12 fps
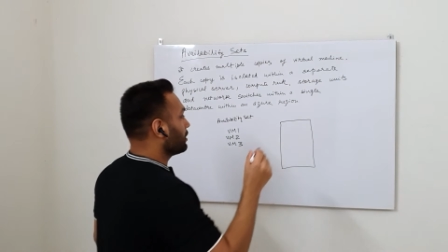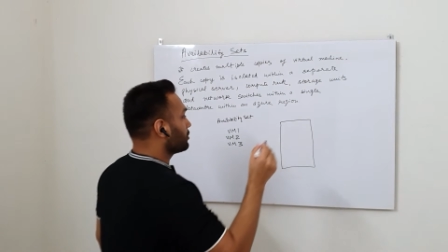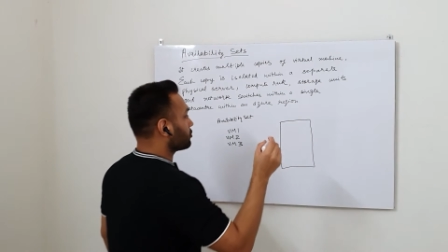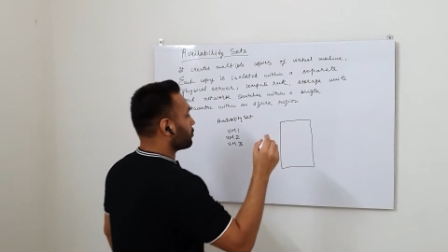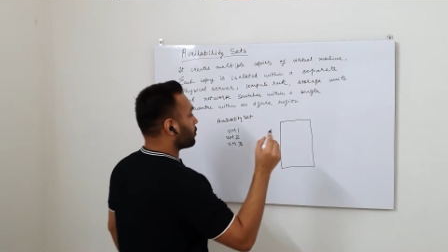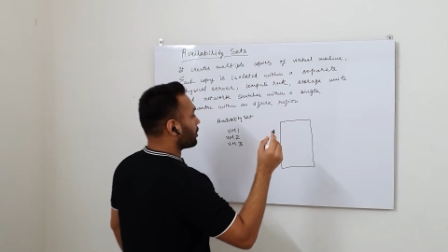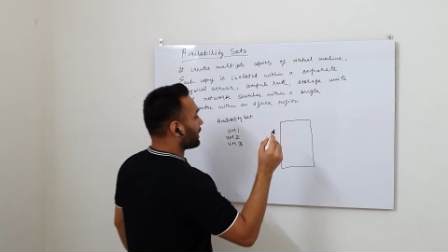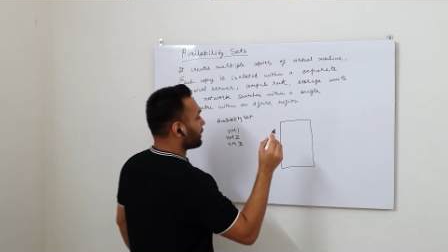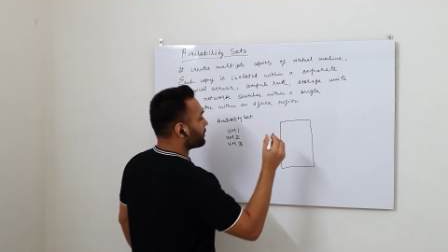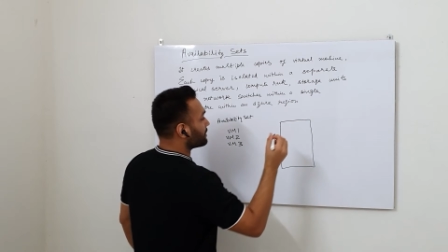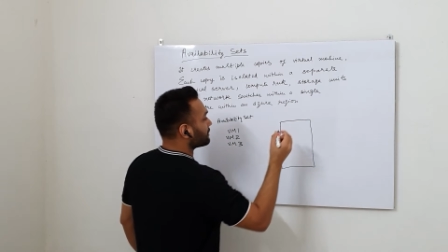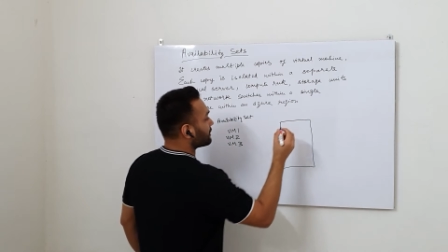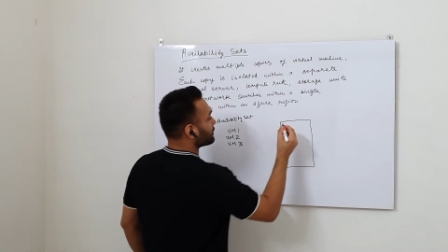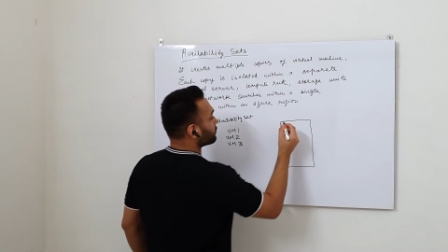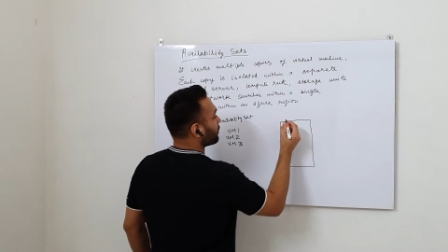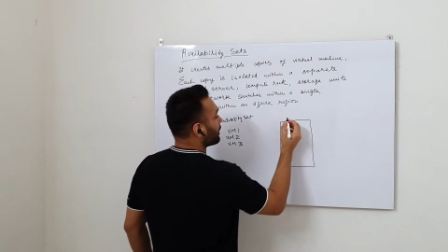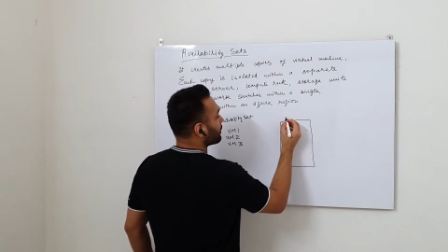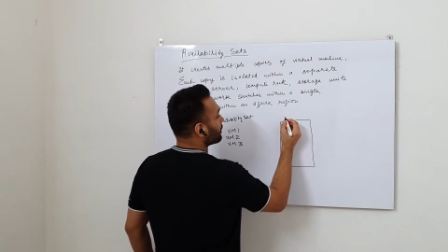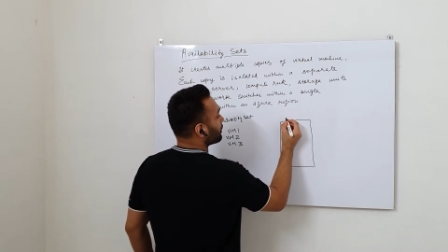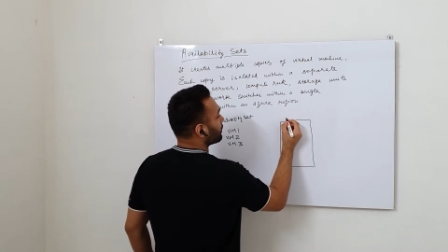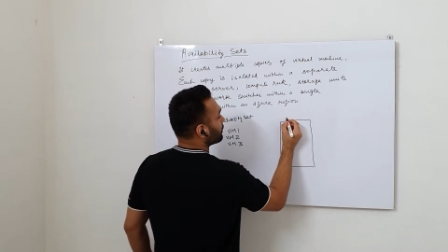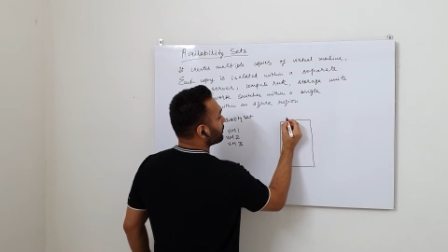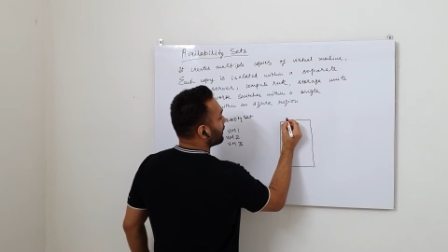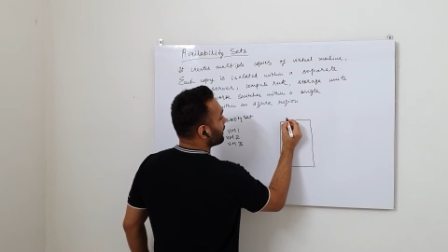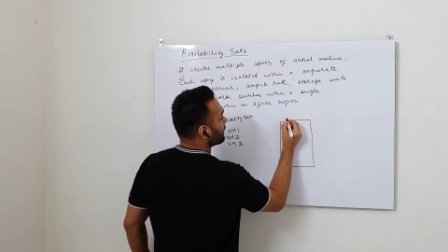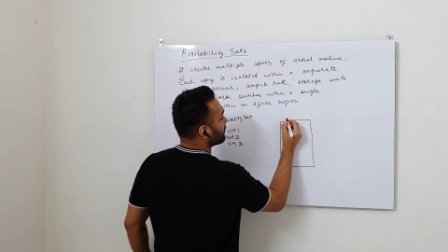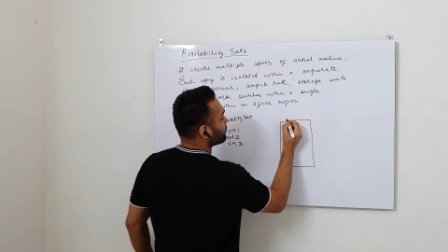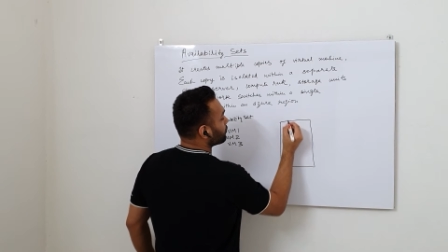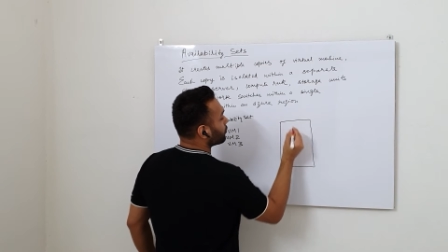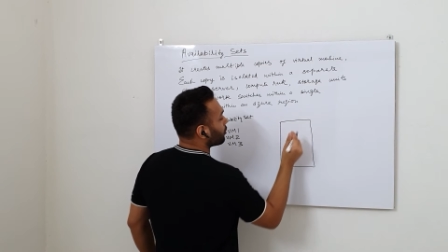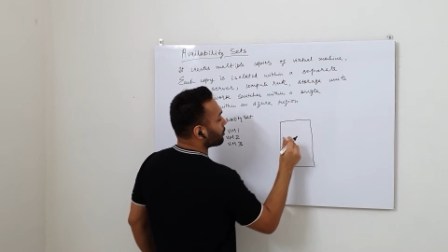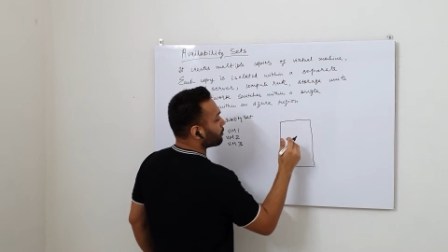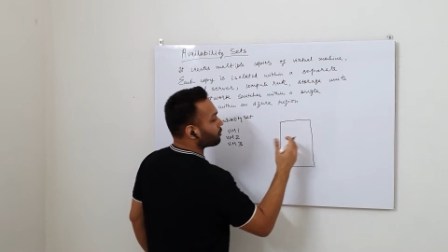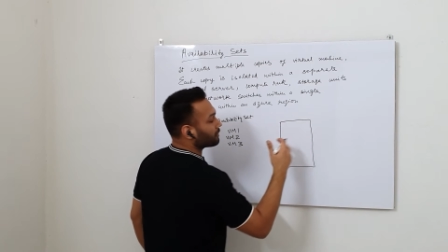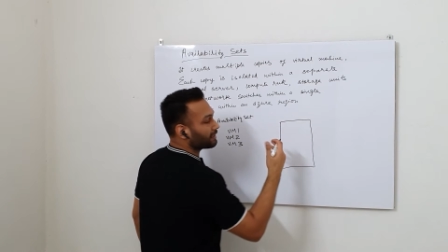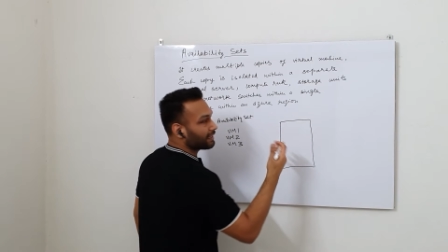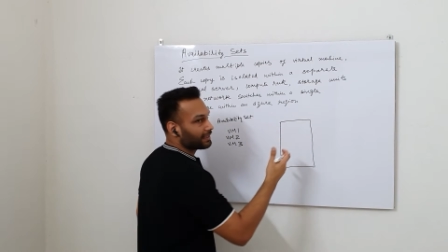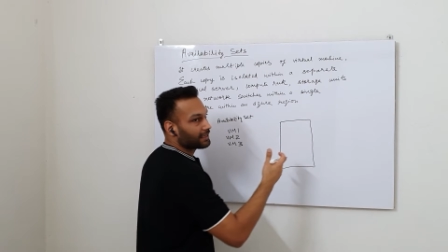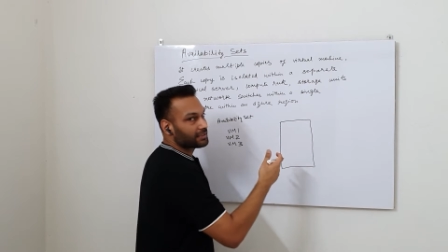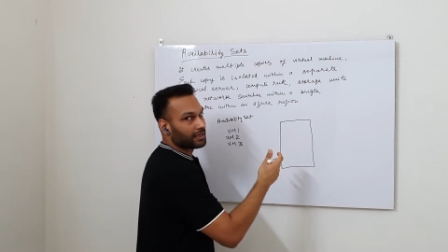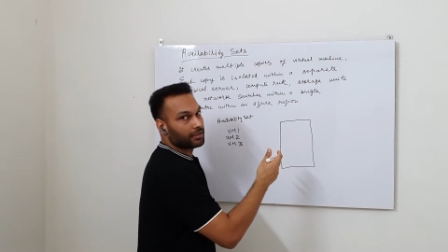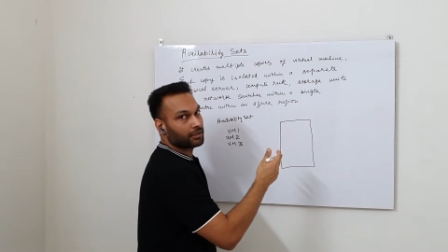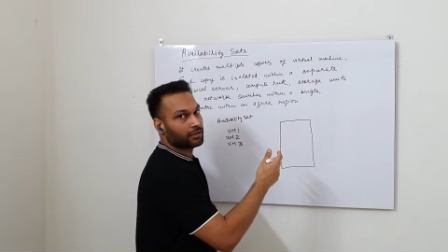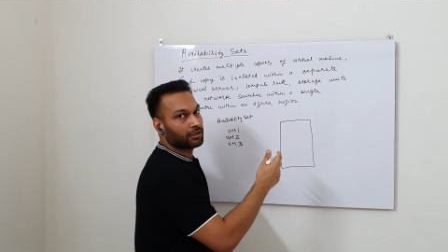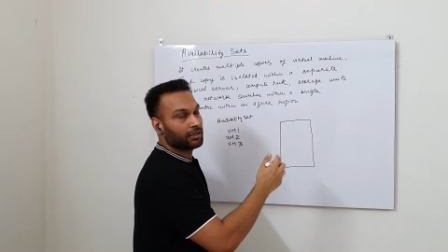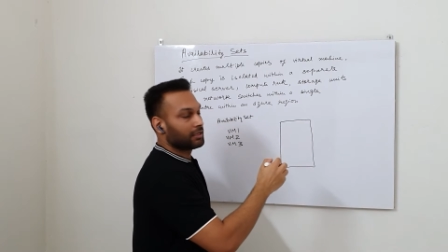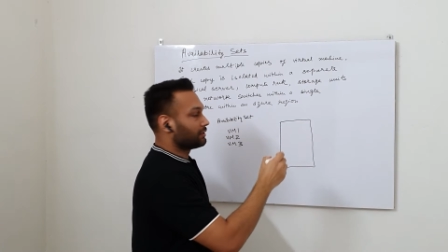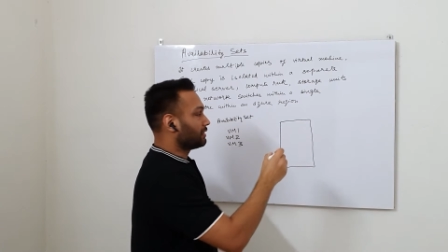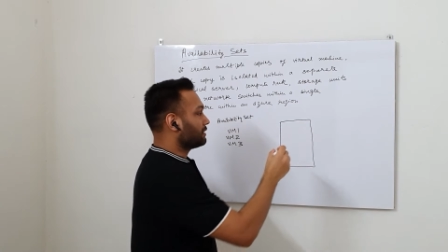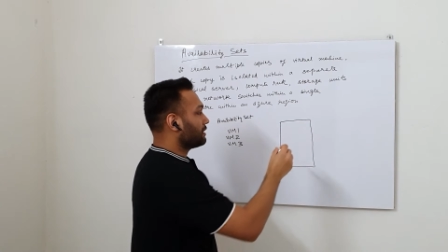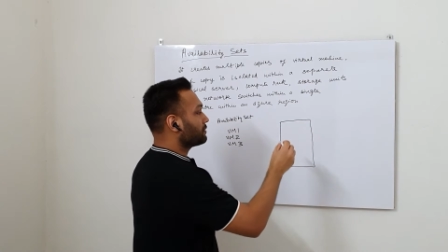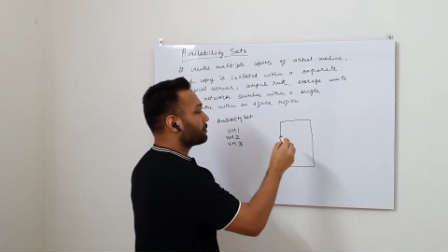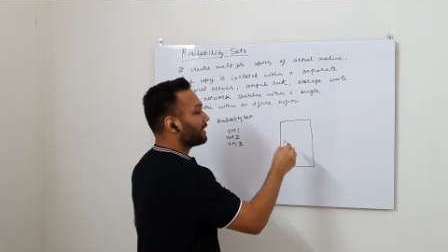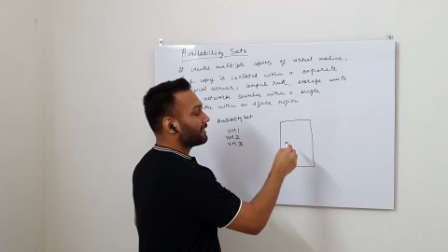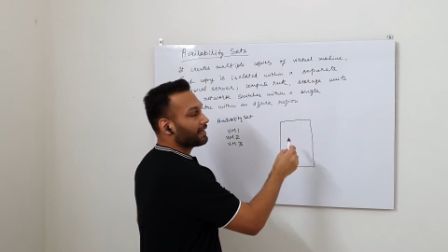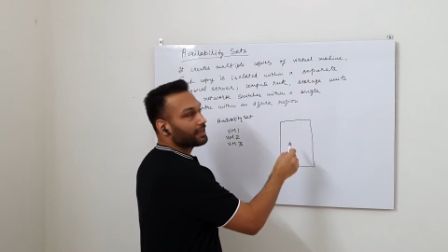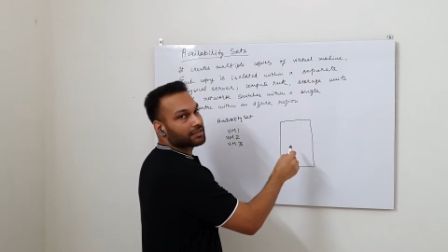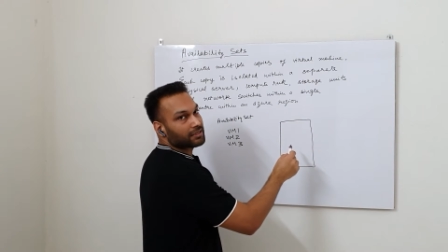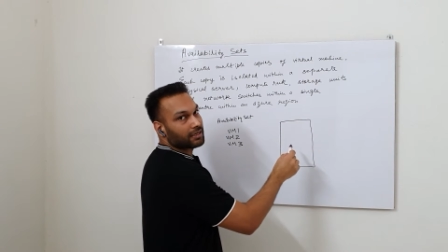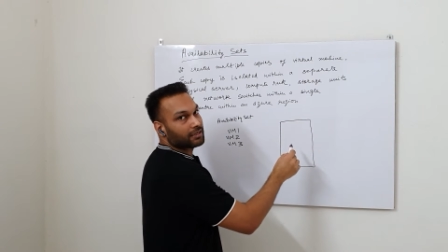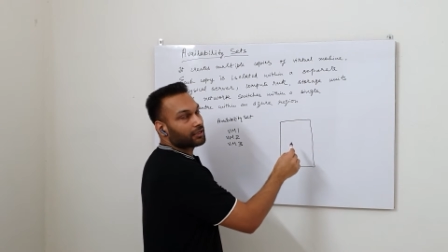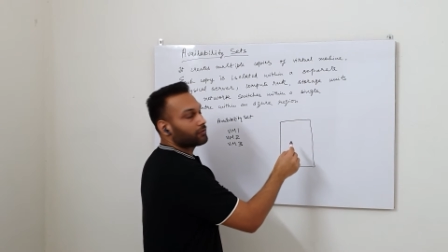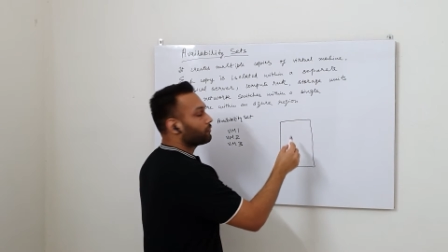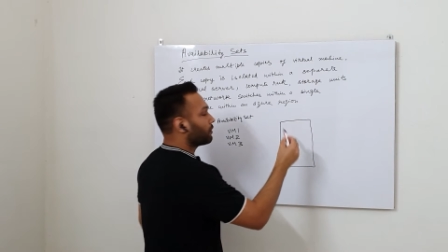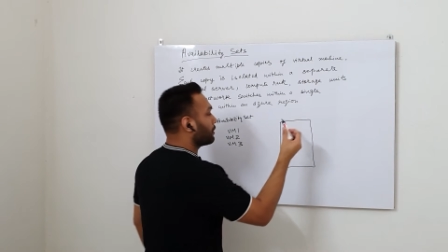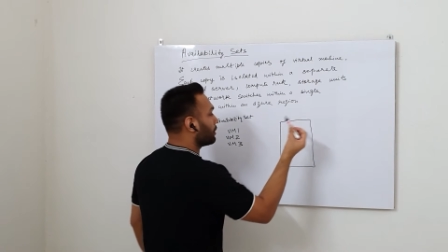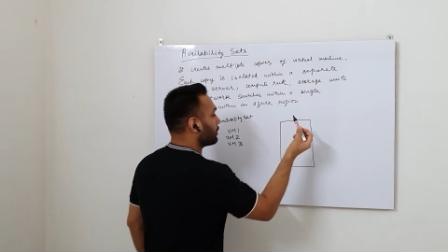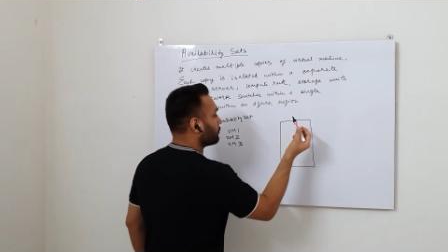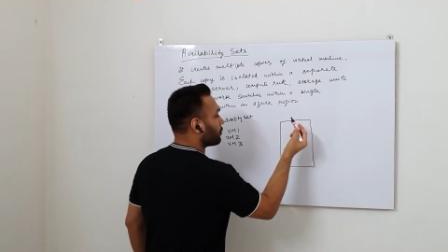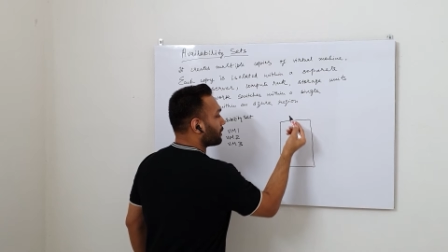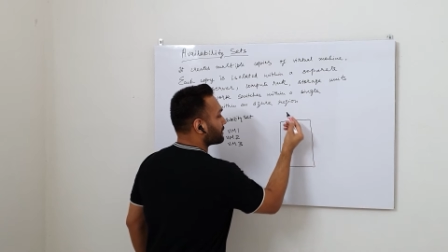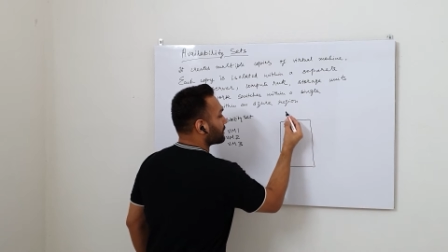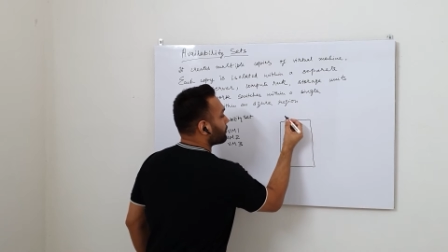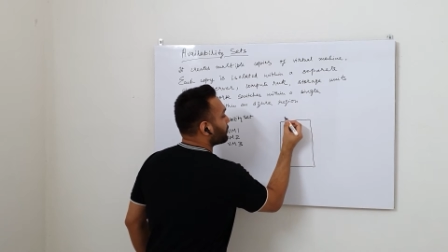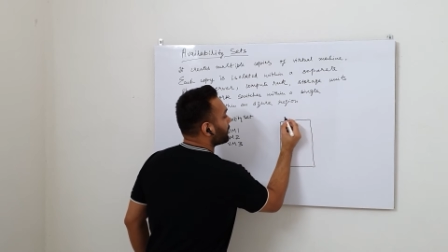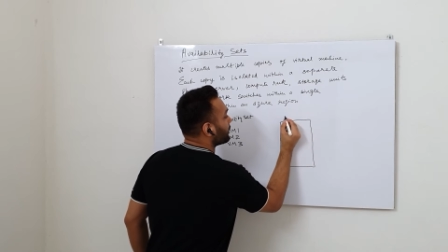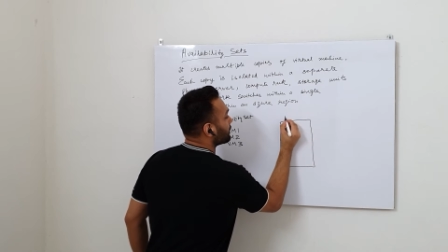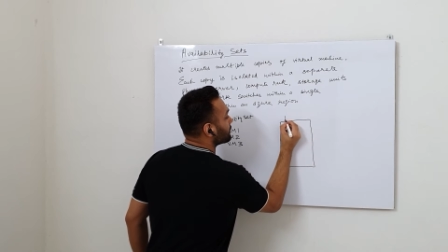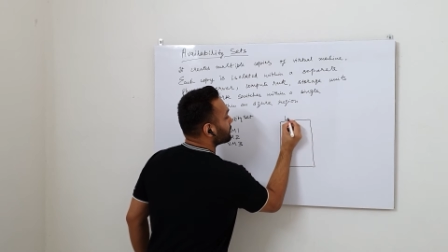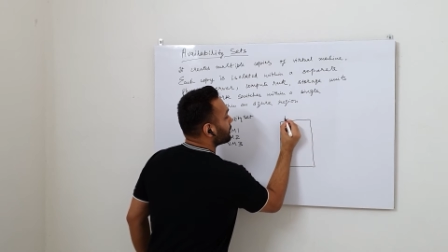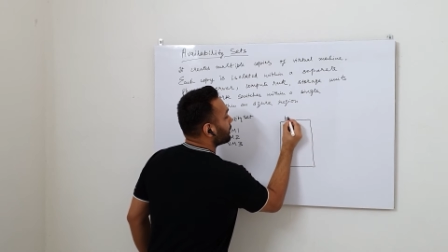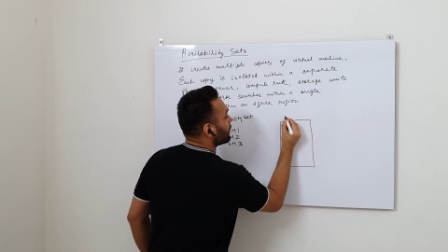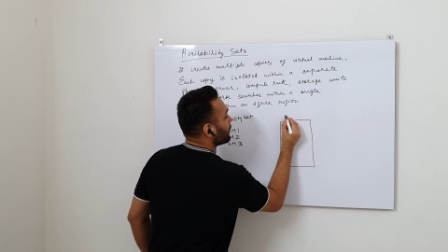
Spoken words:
So what happens is, like if you talk about the data center, this is my data center. For example, it is